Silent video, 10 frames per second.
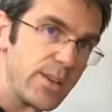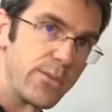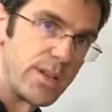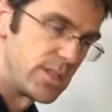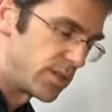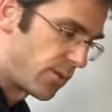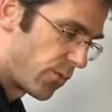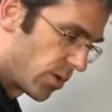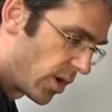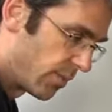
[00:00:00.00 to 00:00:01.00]
phase as the
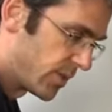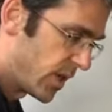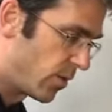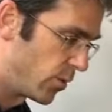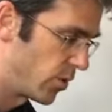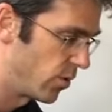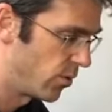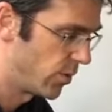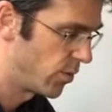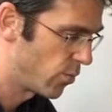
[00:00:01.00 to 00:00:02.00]
foot comes down when you're,
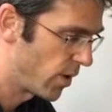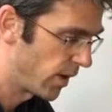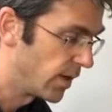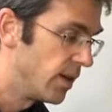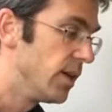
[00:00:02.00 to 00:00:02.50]
when you're running.